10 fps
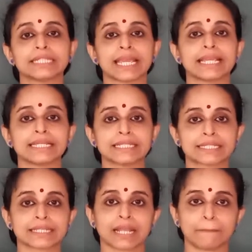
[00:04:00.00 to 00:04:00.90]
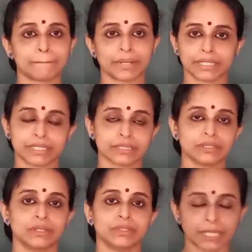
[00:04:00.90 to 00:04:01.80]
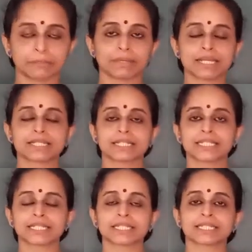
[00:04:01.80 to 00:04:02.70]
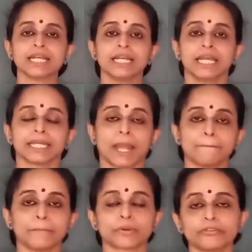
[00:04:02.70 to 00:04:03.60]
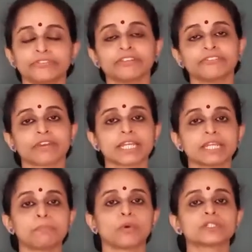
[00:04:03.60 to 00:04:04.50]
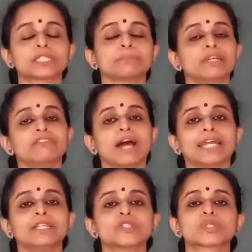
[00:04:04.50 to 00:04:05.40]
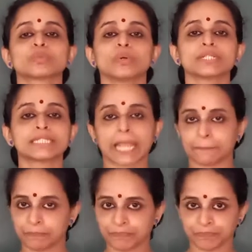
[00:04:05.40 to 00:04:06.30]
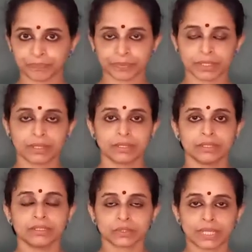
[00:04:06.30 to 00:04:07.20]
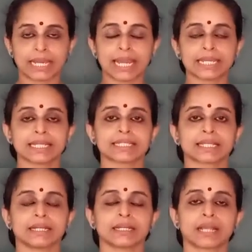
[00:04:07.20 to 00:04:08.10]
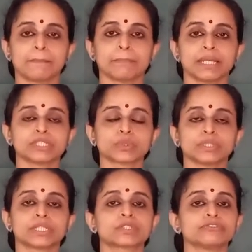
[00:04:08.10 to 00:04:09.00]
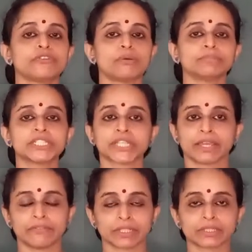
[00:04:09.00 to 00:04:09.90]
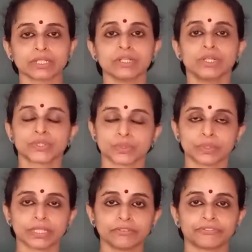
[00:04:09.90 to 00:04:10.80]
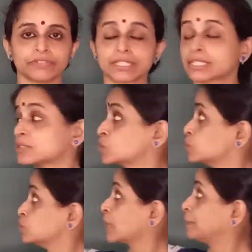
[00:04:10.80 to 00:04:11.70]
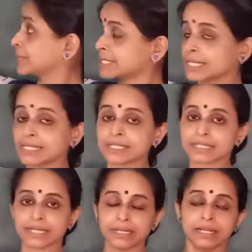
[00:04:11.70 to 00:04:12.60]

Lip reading: J is combined. That means this is the number of different possible values for J. So L and S combine together to form the J vector. So if this 2 represents the